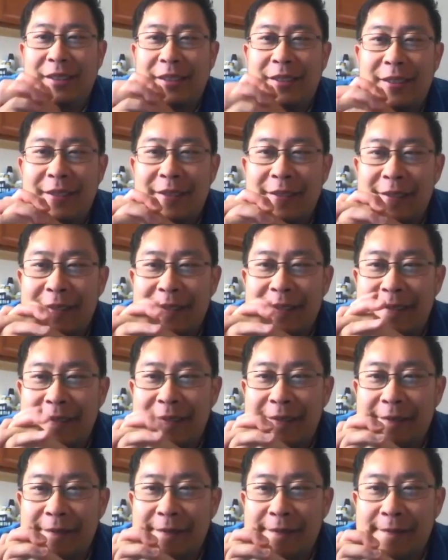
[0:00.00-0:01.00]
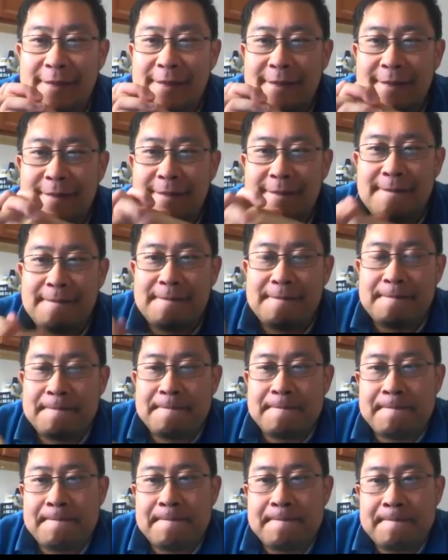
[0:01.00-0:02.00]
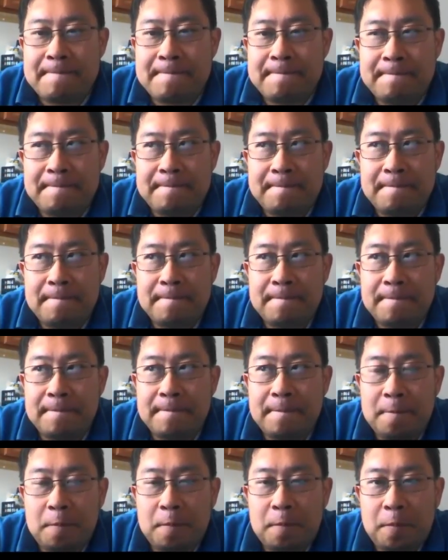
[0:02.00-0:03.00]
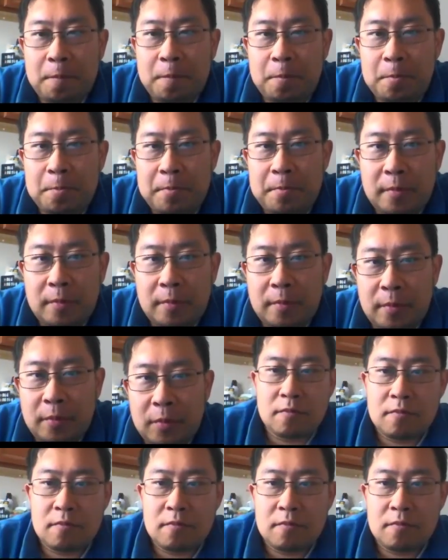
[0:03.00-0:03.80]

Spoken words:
(silent)